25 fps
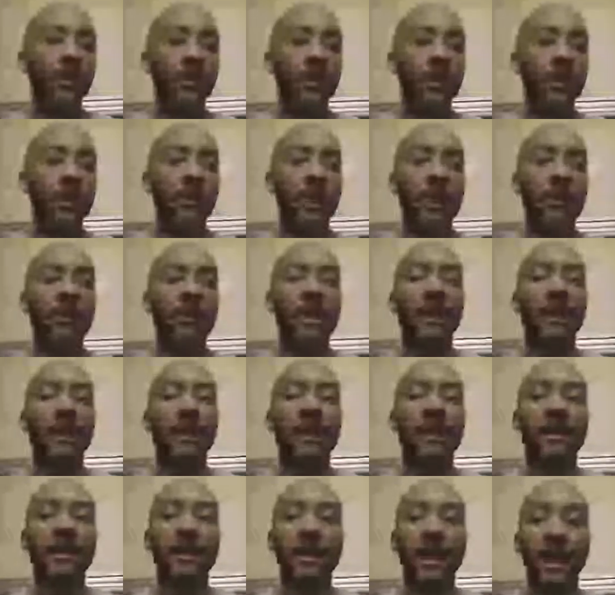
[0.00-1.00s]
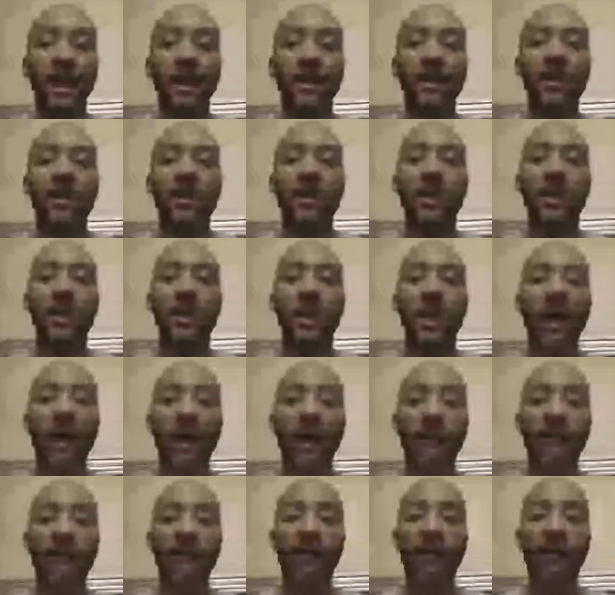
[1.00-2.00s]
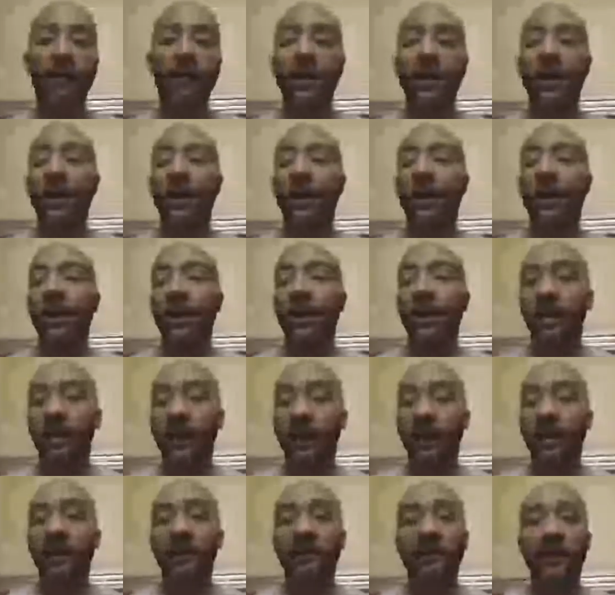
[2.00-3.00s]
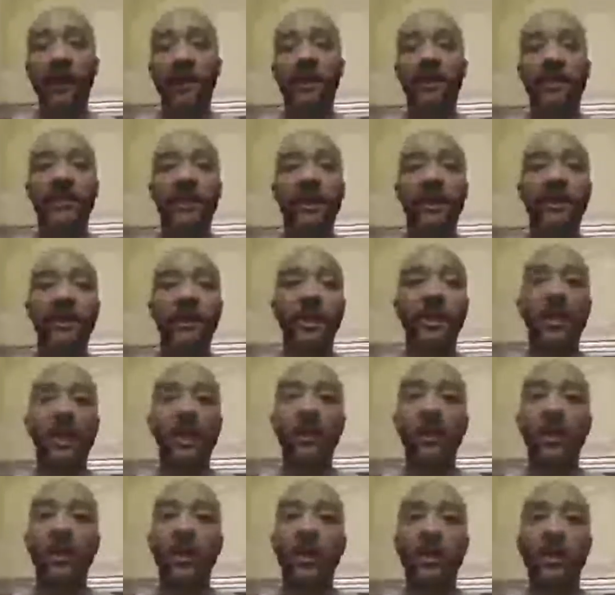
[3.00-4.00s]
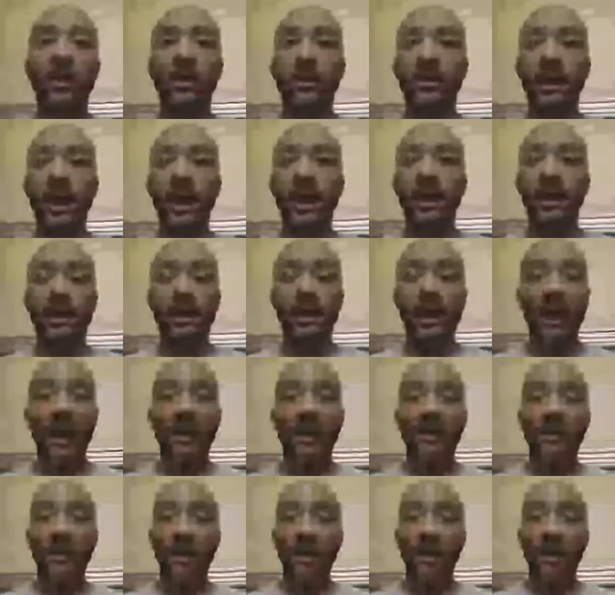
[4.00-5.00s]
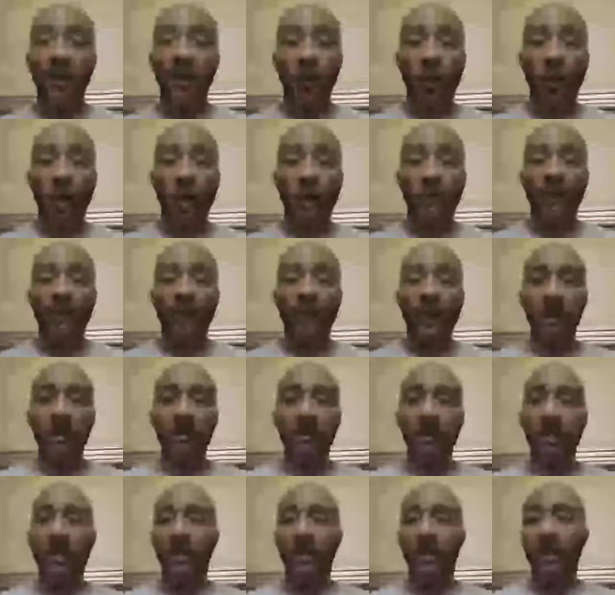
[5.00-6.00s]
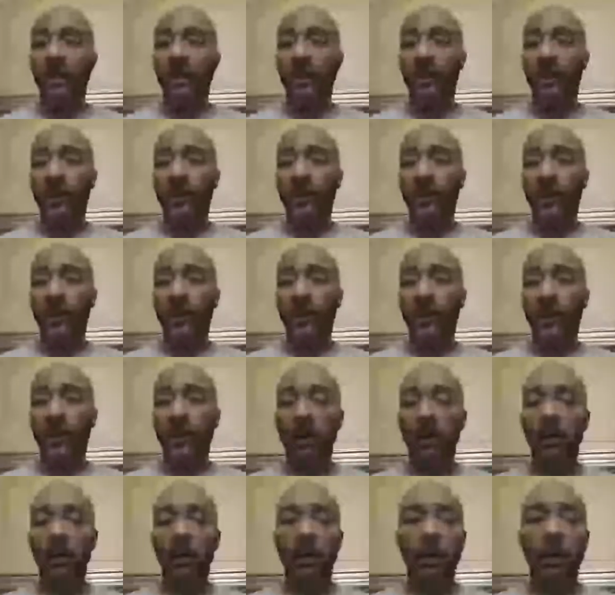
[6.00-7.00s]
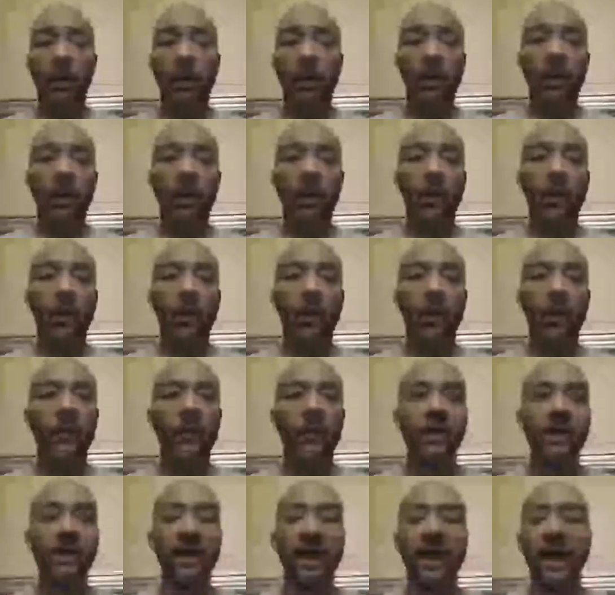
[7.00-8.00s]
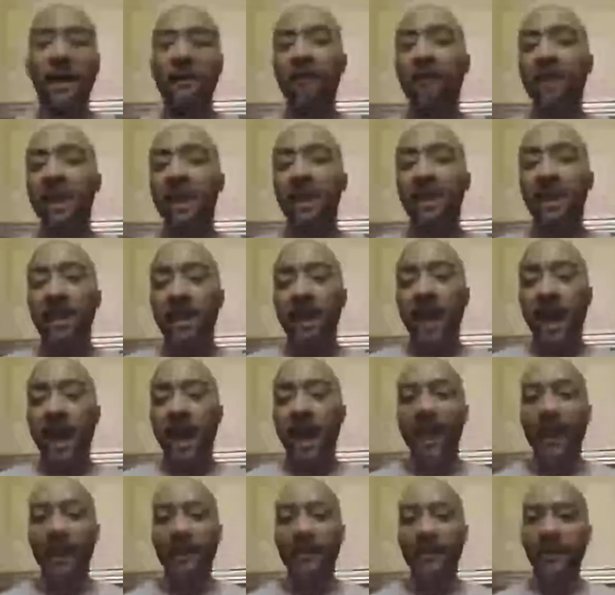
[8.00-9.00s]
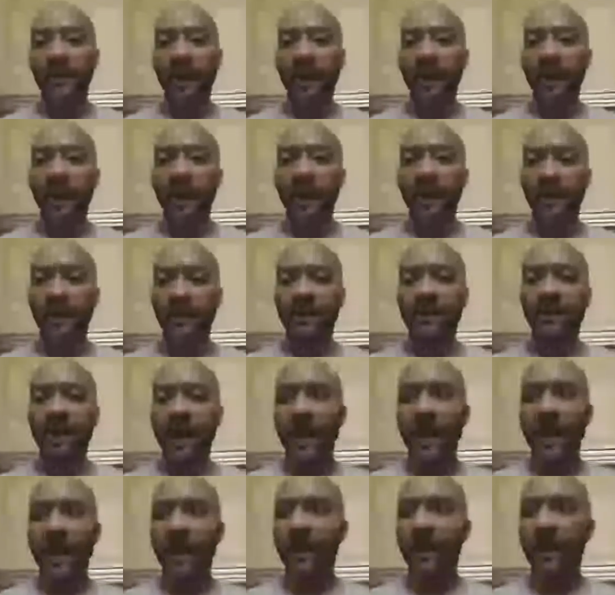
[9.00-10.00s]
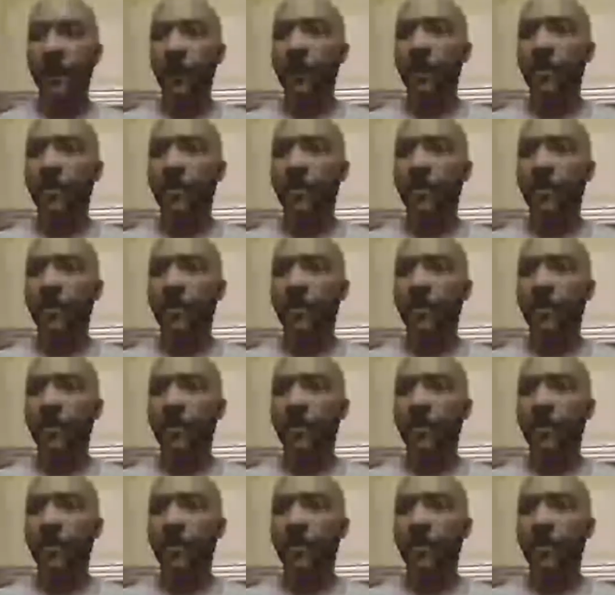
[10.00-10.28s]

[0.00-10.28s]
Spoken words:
is a continuing effort. Love isn't something that you can just take a test and you qualify to be in love with someone. Or you just can't meet a guy and say, I like this guy and I want you